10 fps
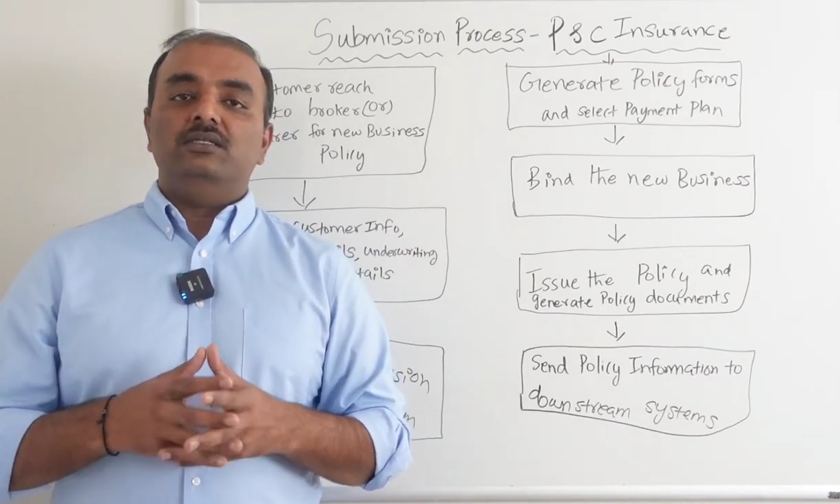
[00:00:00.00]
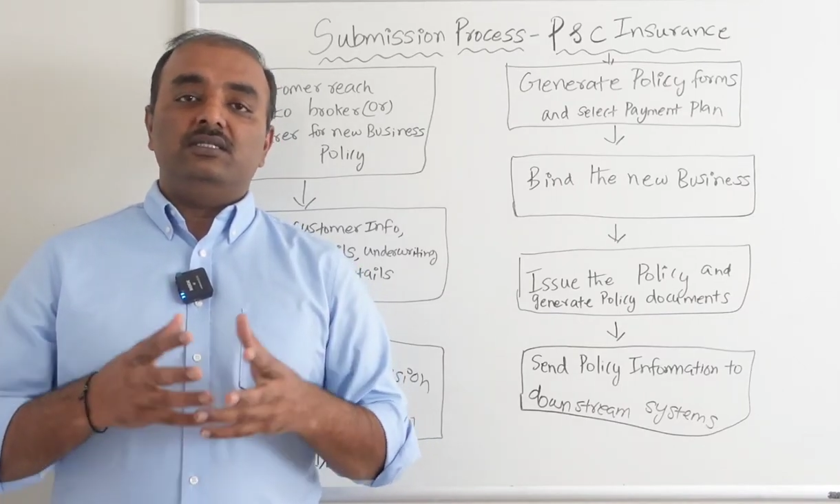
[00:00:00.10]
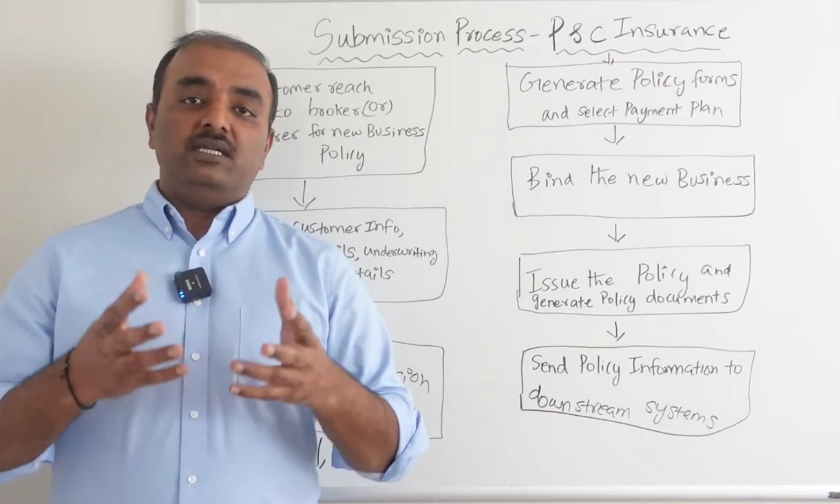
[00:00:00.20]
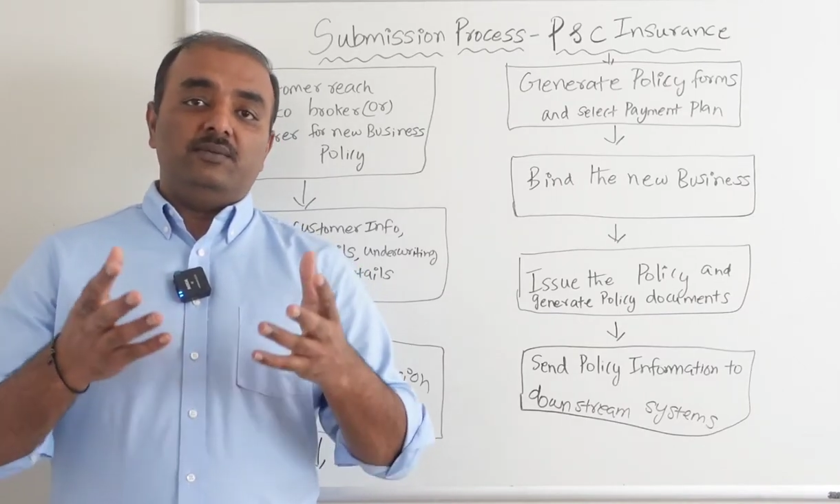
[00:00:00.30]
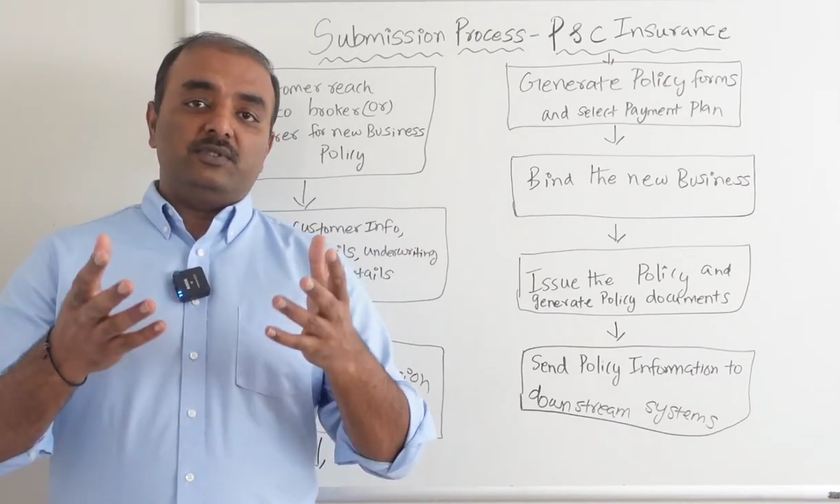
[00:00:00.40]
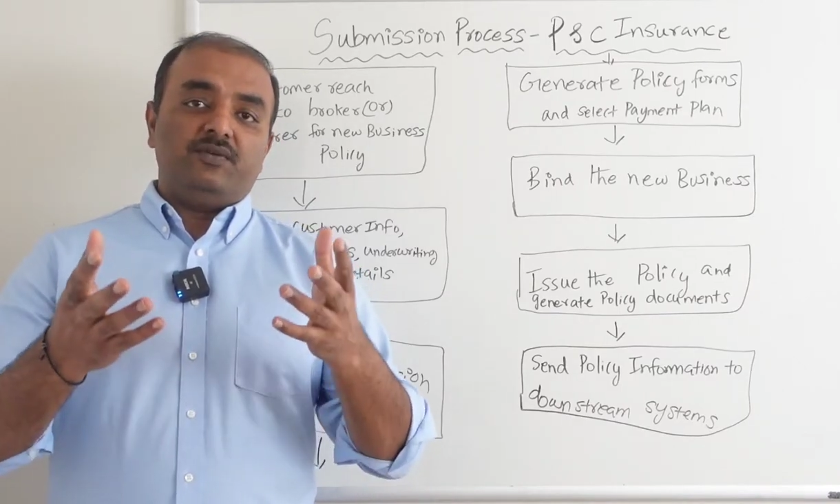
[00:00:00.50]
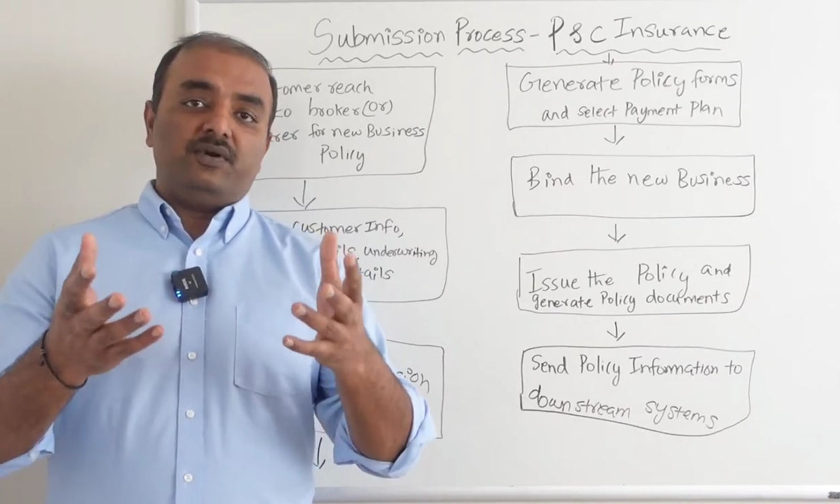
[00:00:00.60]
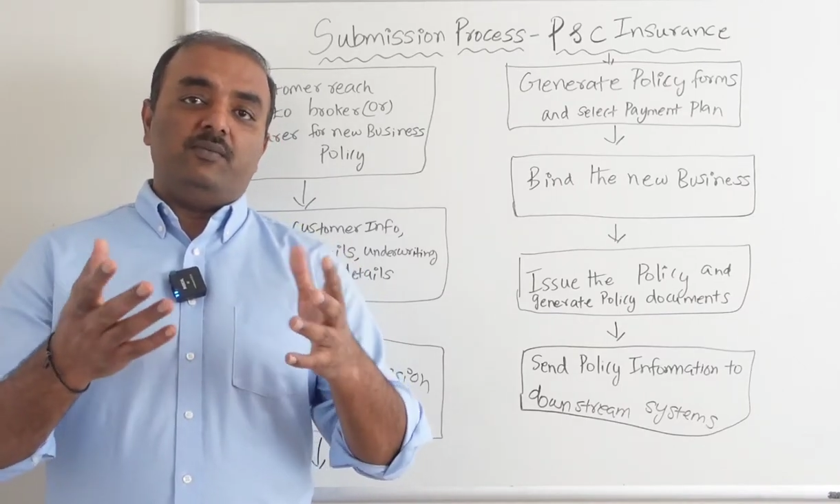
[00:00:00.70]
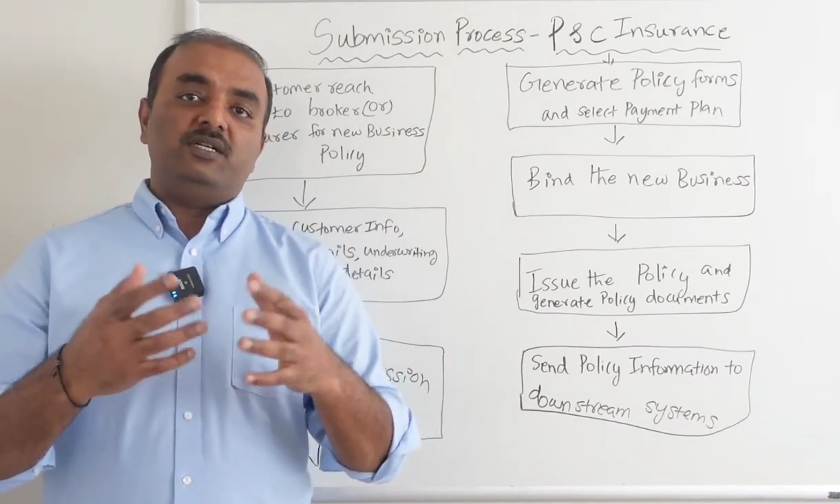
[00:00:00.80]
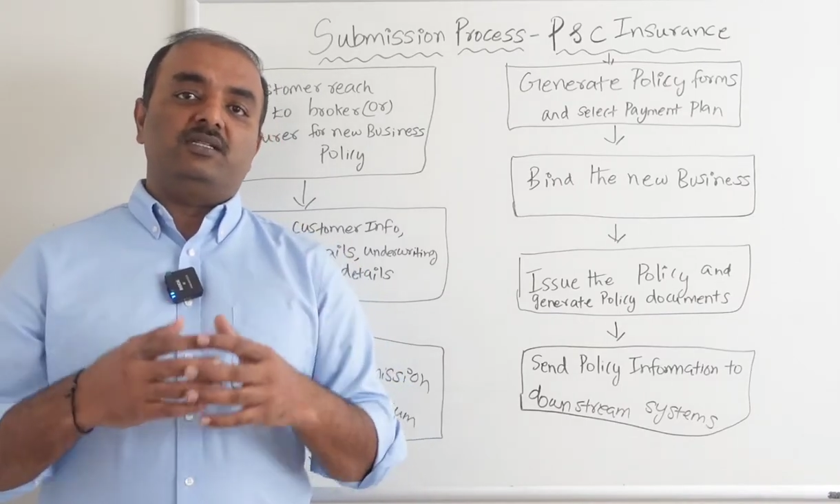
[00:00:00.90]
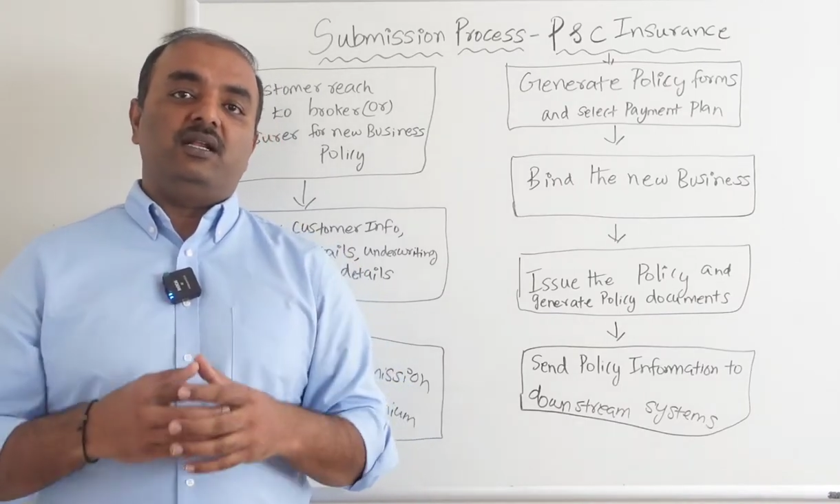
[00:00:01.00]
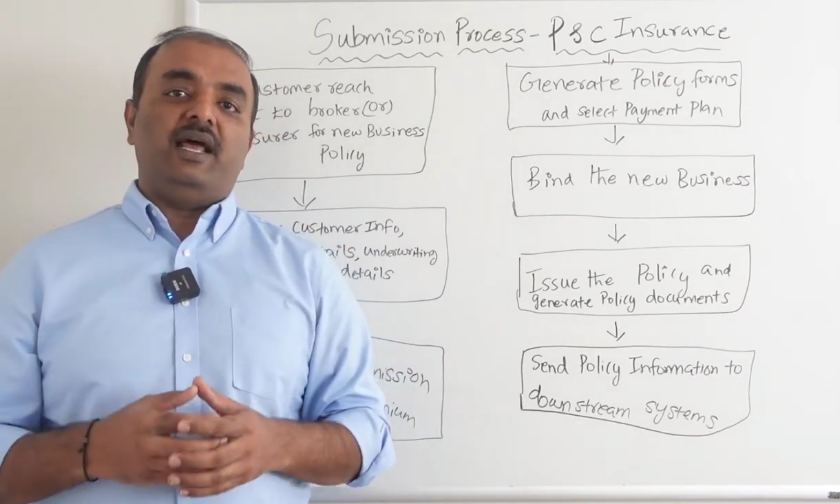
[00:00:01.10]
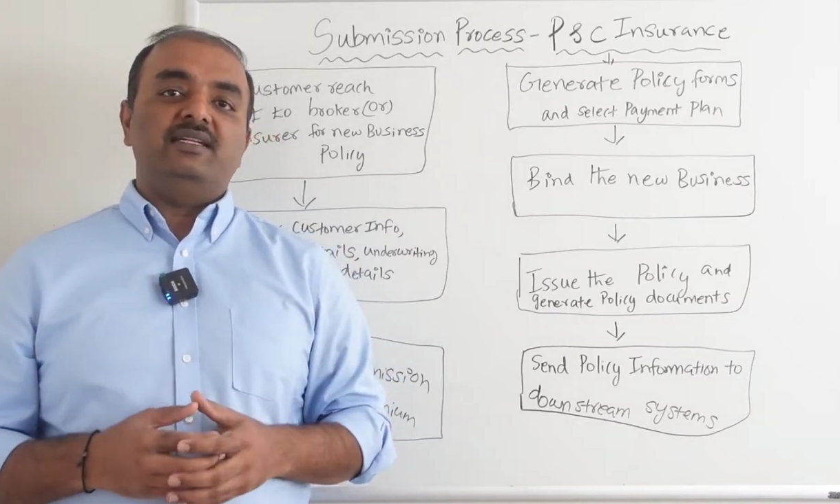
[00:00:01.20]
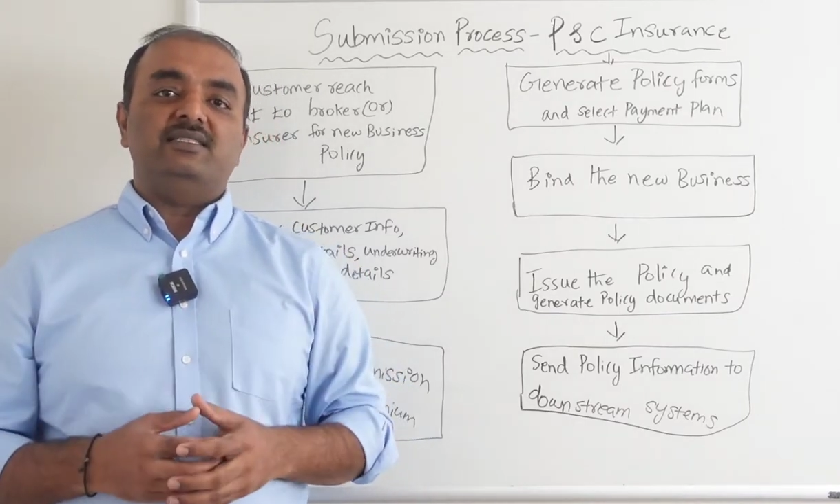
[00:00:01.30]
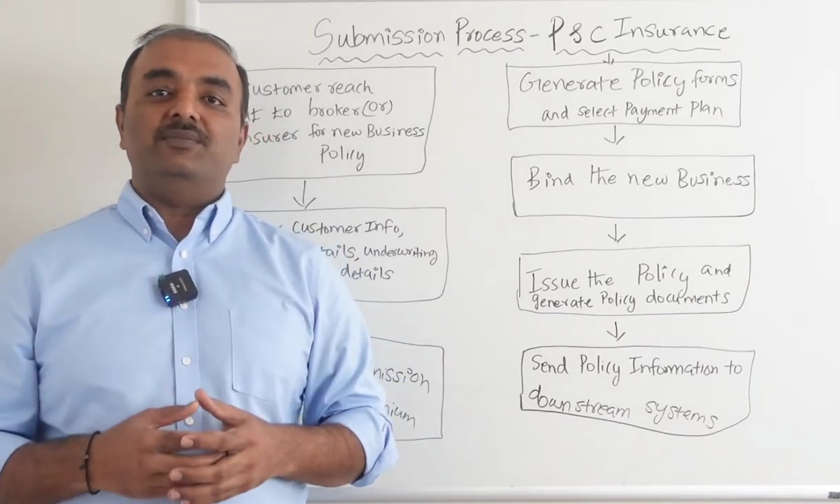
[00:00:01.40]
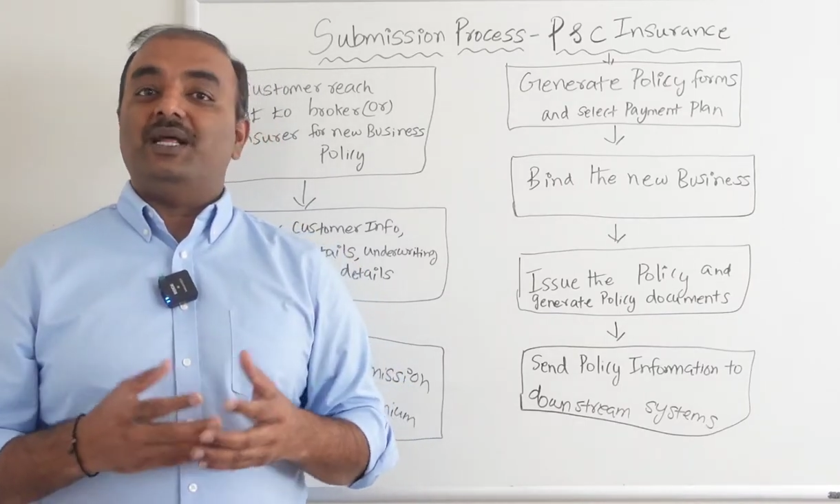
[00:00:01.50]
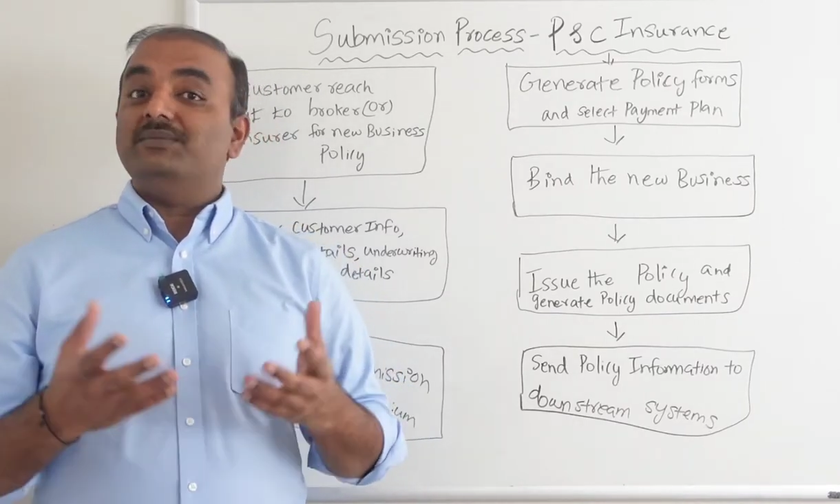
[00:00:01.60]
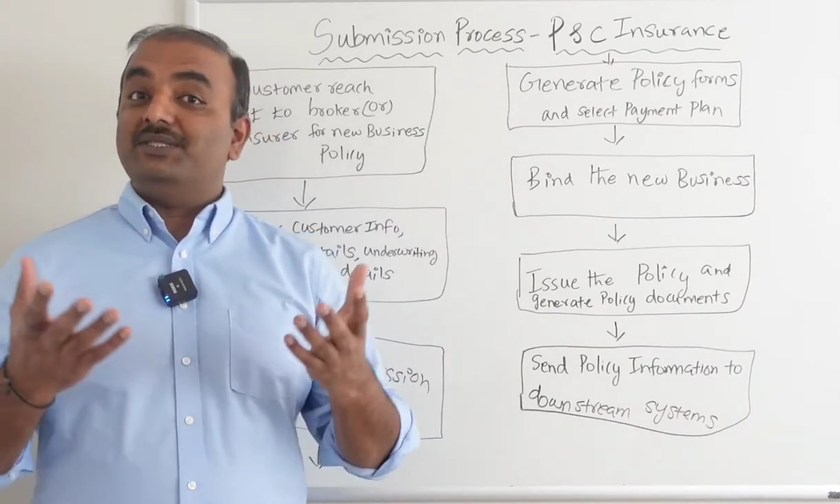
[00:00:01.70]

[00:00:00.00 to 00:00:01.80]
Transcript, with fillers: in terms of commercial lines sometimes